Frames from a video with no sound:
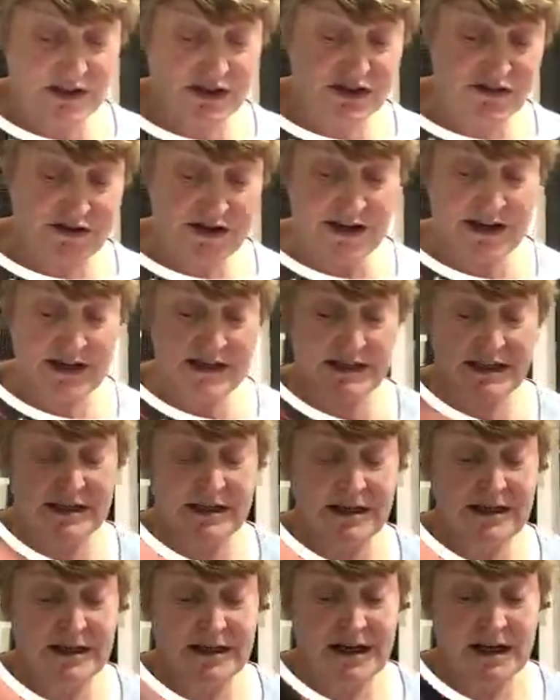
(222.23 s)
straight.
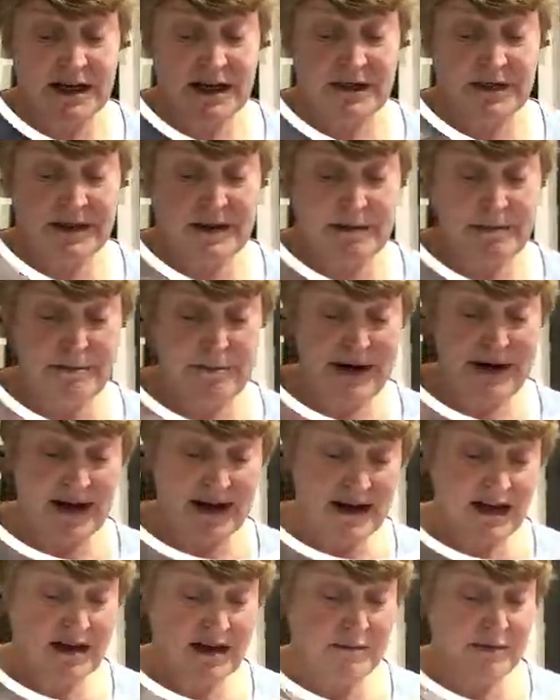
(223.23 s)
And then
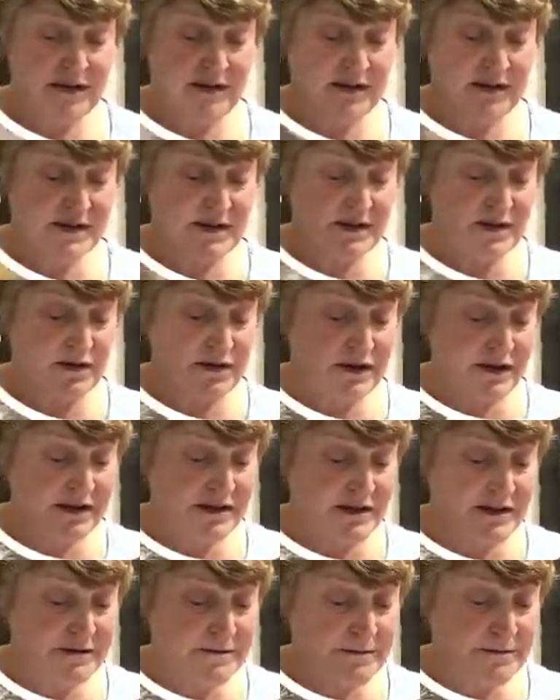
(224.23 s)
back up the other side.